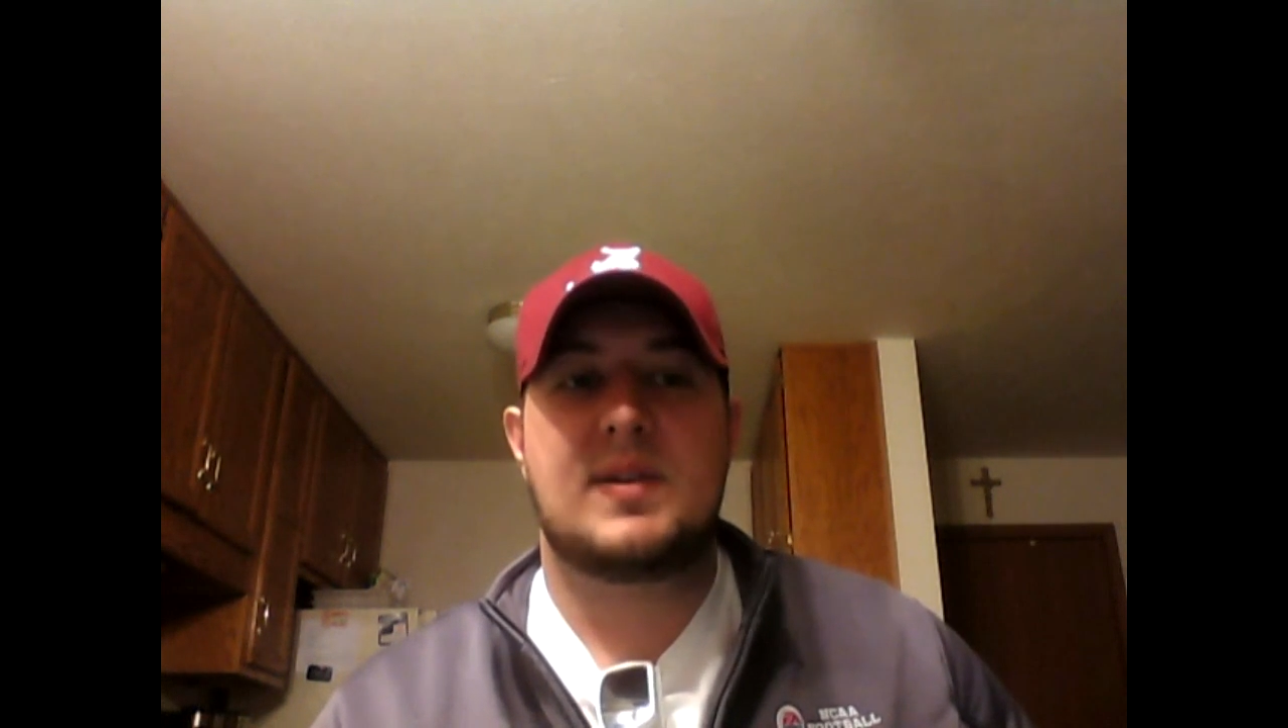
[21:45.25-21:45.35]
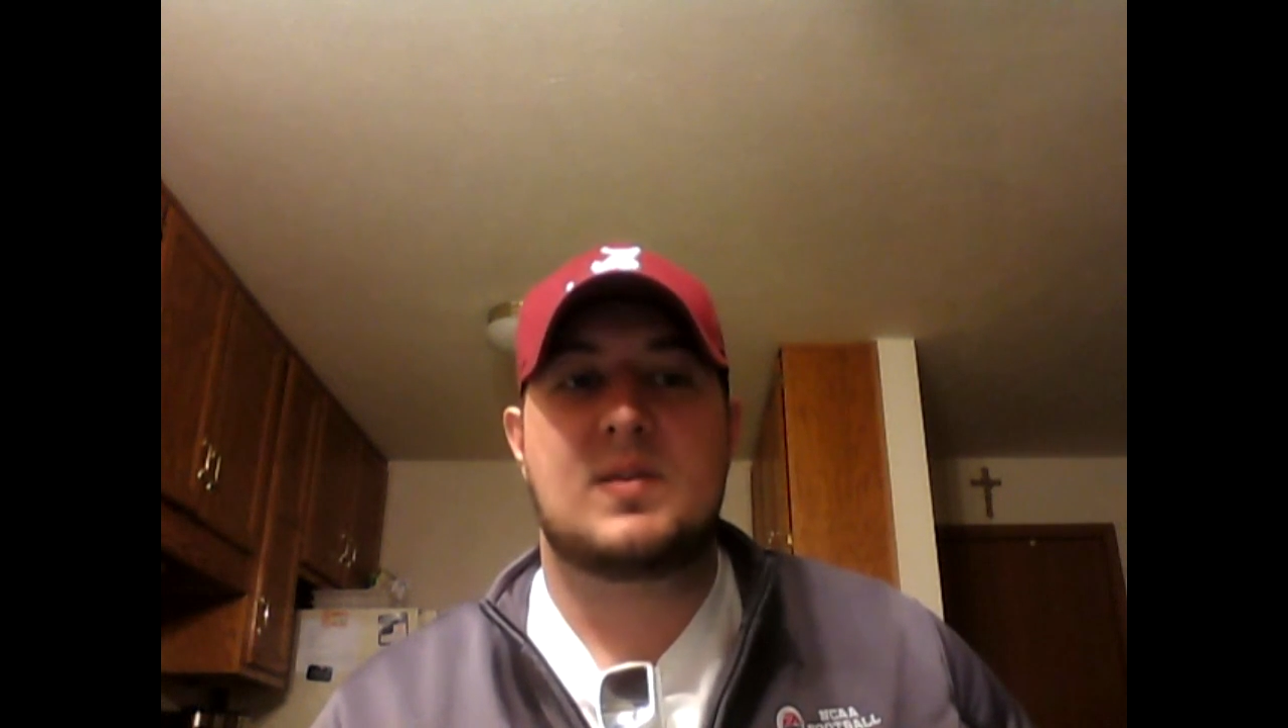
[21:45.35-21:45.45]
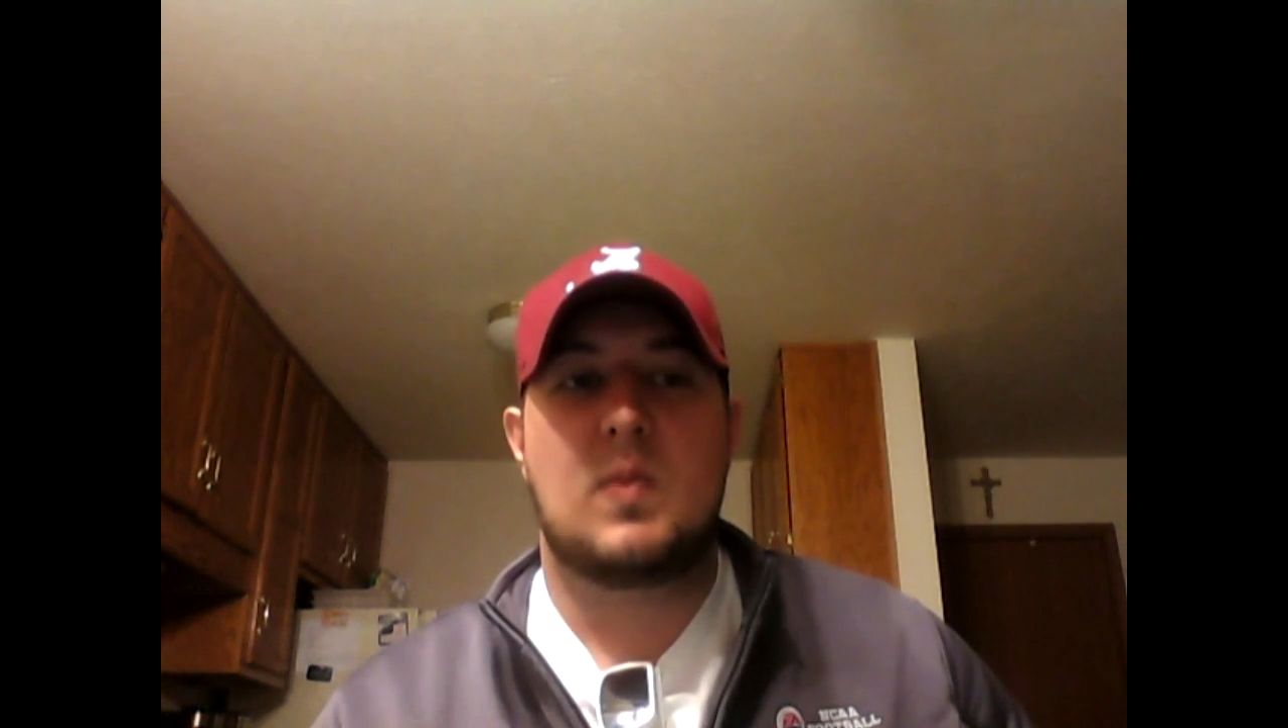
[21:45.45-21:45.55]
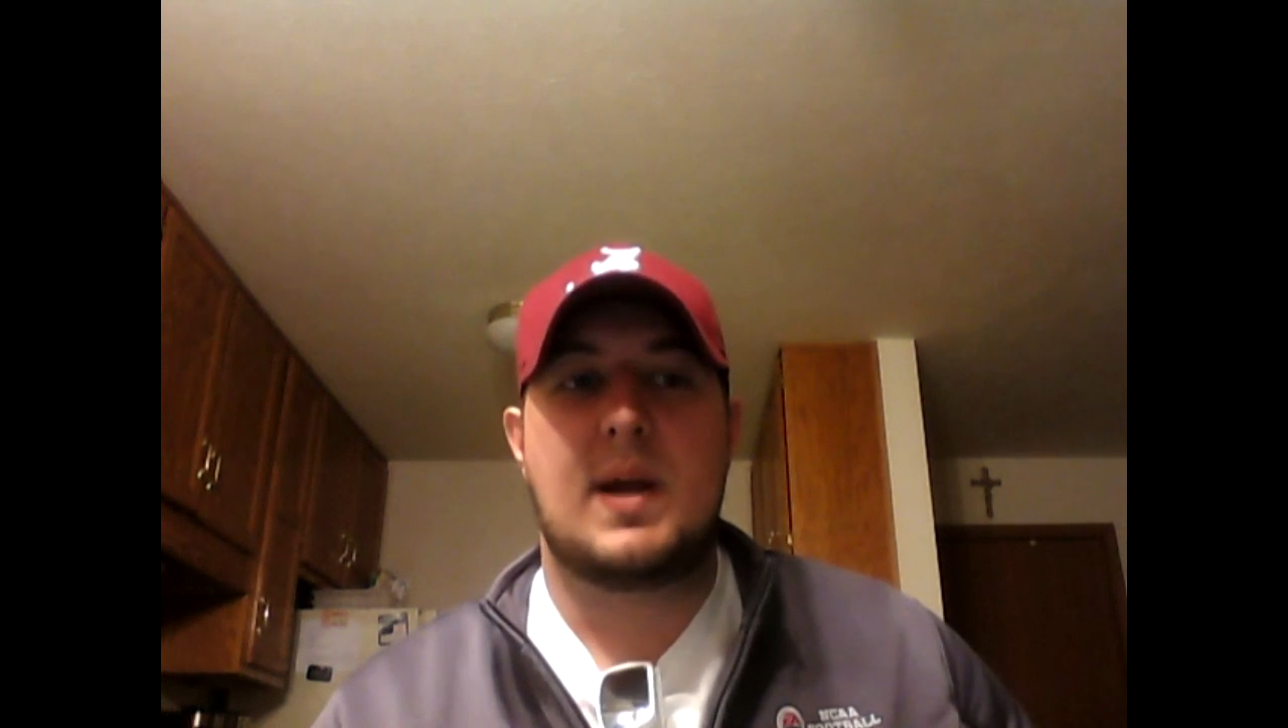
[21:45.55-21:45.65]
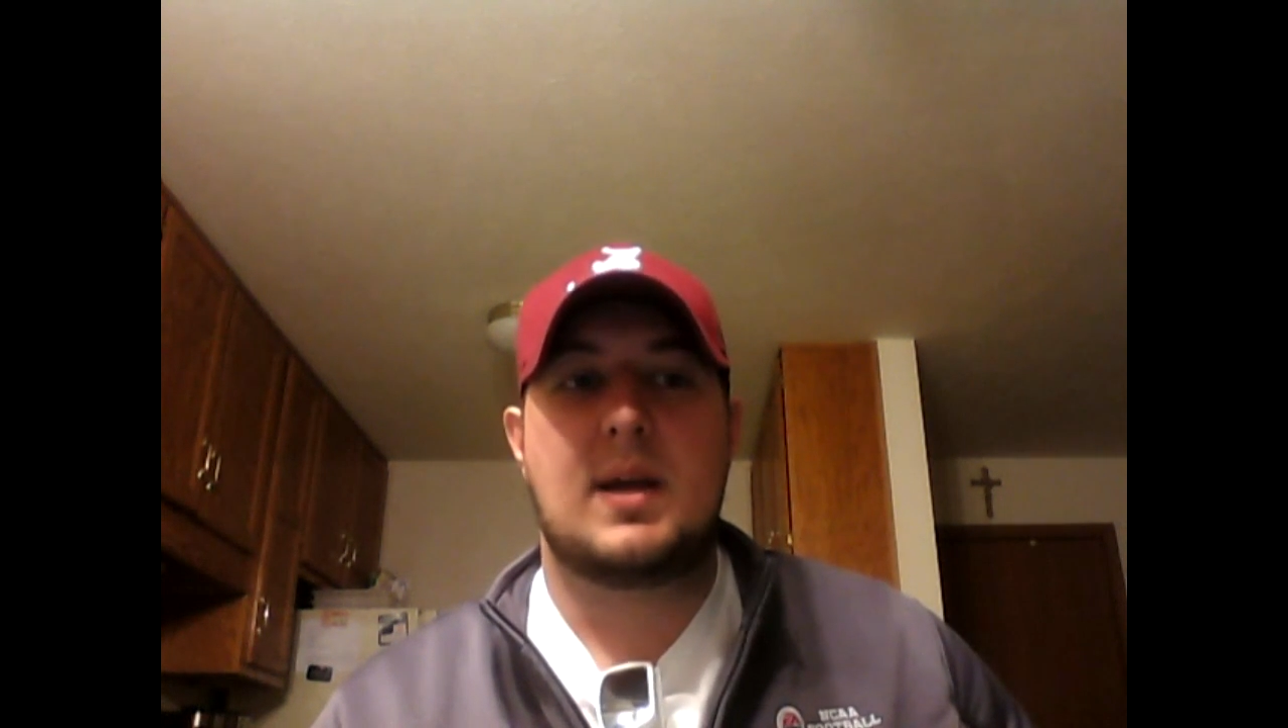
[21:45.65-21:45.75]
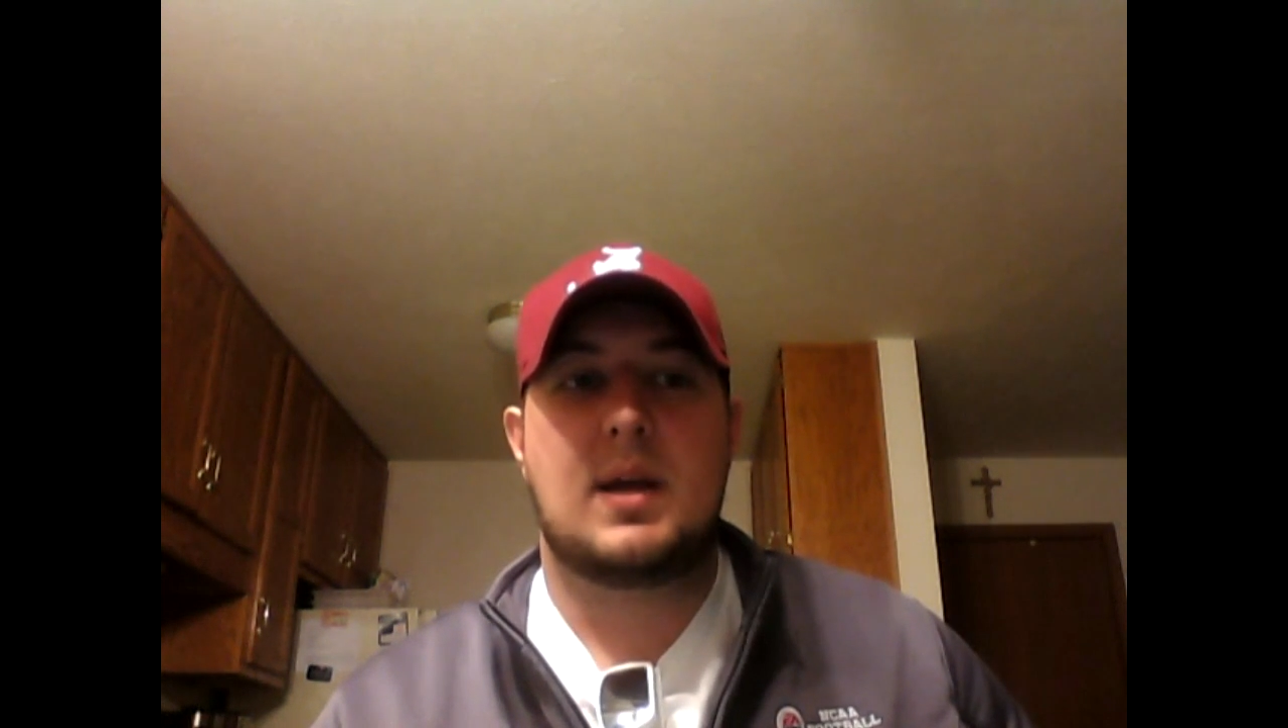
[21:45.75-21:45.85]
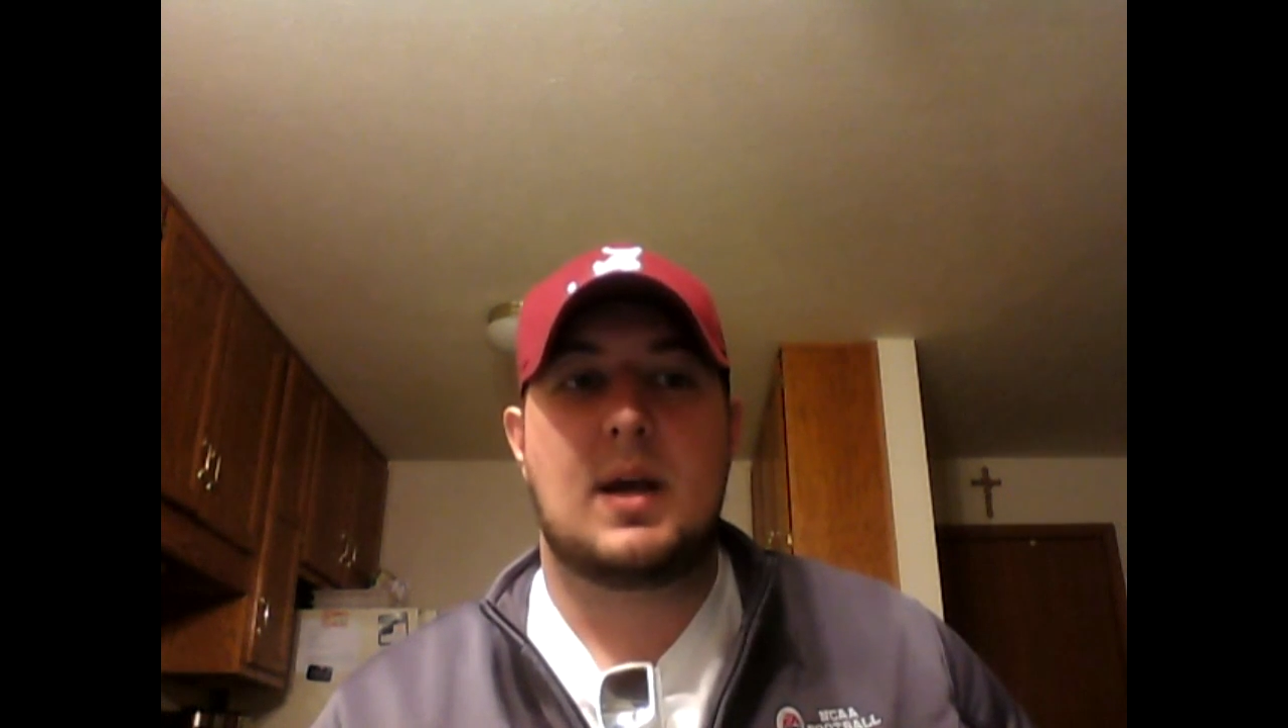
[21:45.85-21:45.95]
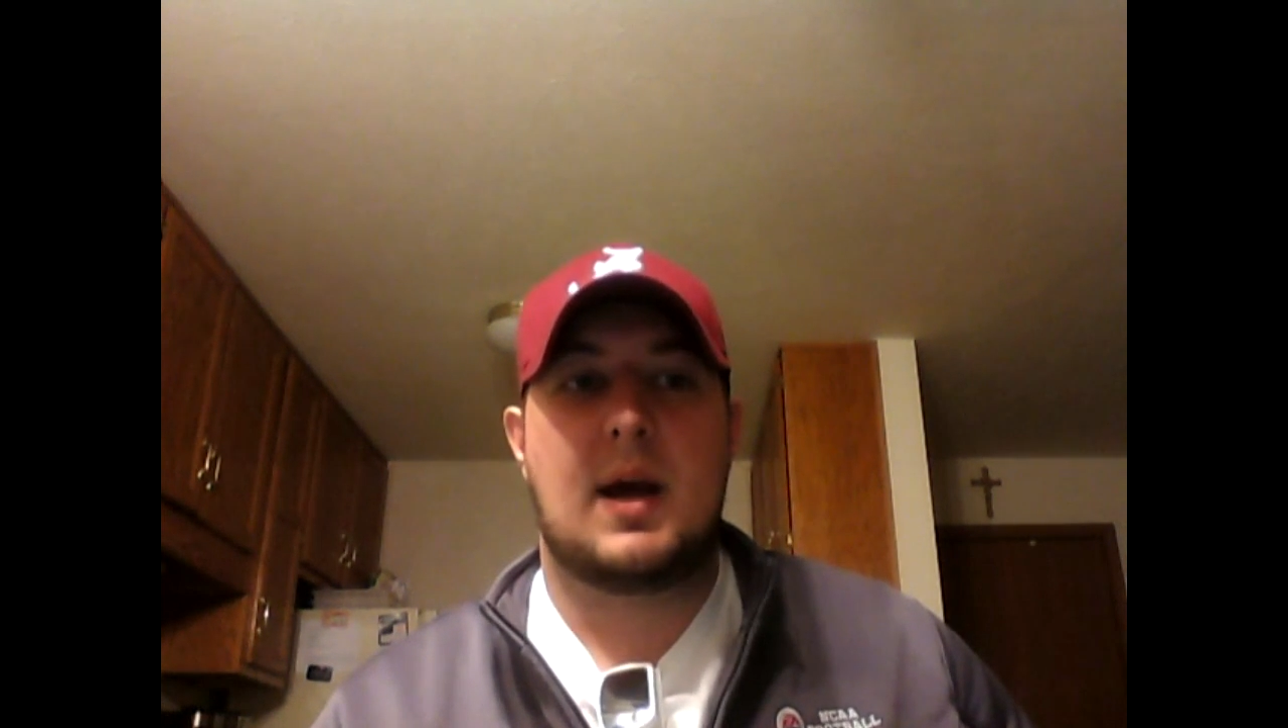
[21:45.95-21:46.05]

this week.